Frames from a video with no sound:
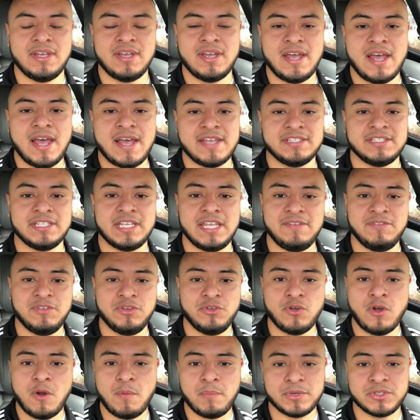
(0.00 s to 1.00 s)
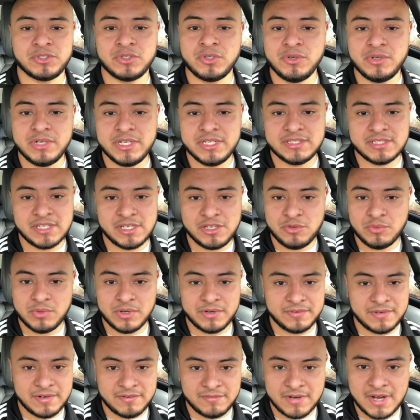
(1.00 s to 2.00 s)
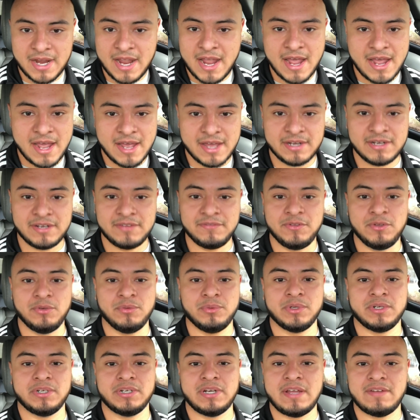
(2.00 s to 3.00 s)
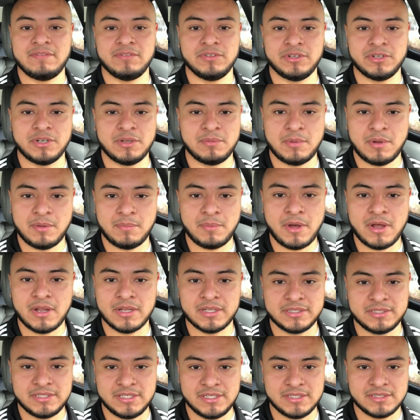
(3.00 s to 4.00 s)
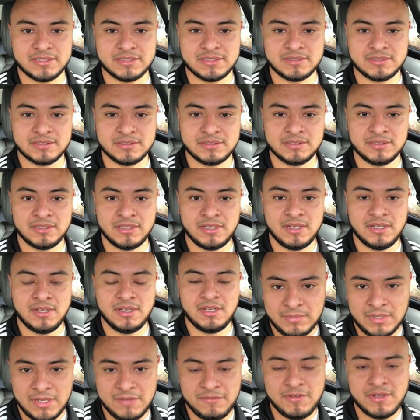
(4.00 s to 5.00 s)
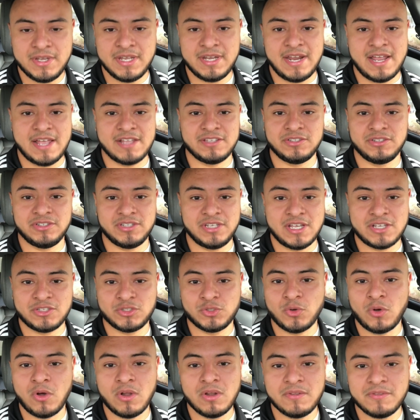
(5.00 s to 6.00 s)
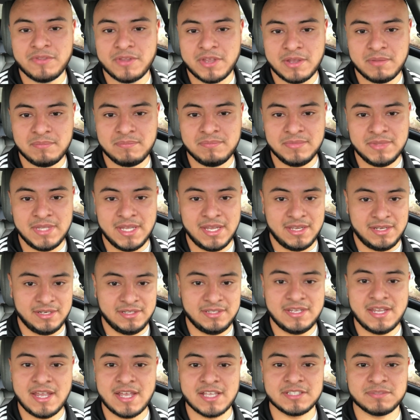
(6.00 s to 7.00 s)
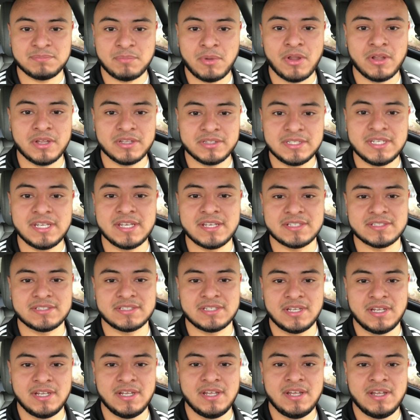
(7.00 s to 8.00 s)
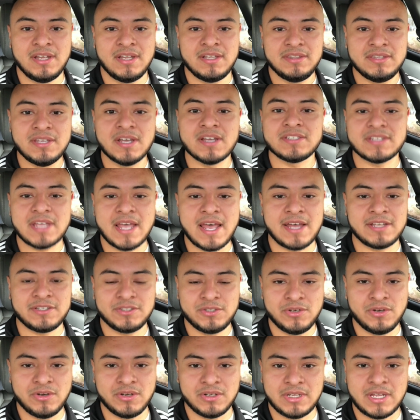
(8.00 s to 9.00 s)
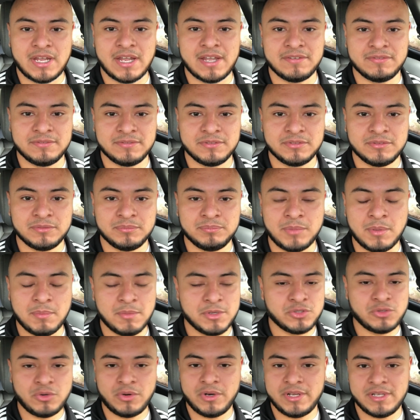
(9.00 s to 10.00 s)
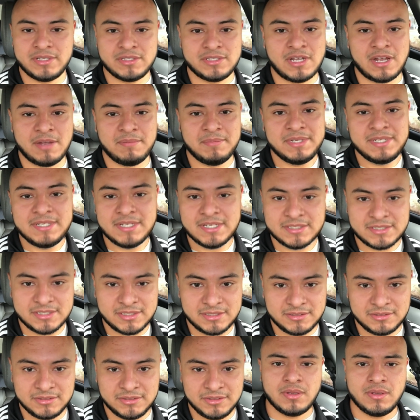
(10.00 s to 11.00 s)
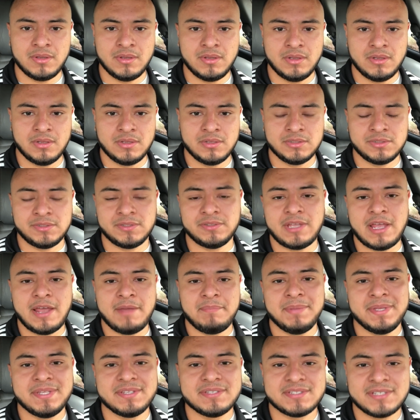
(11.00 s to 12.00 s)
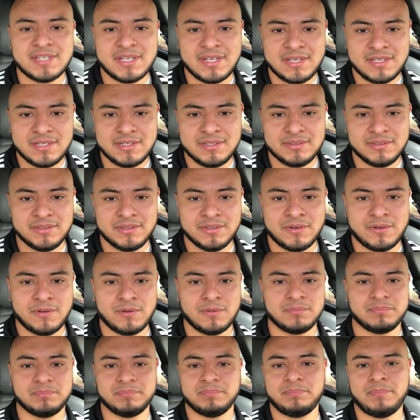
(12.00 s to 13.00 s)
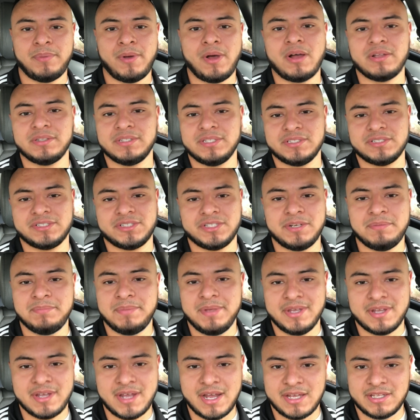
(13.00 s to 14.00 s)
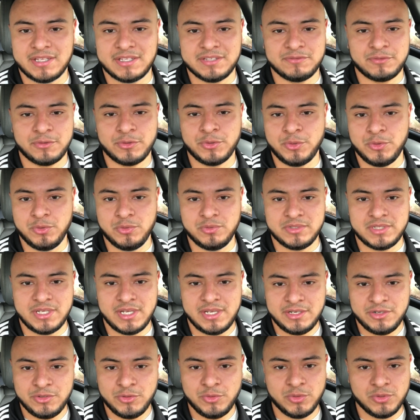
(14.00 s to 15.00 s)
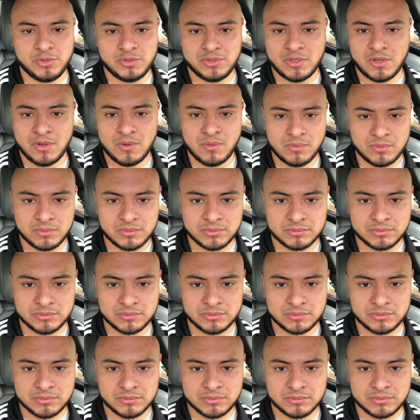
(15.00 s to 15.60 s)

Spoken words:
Has it given you opportunities that you would have never had if you wouldn't have learned about politics? If you can answer yes to all of them, then yes, politics does add to your life. But majority of the time, it doesn't. So that being said, politics shouldn't be a guideline for who you date and who you don't.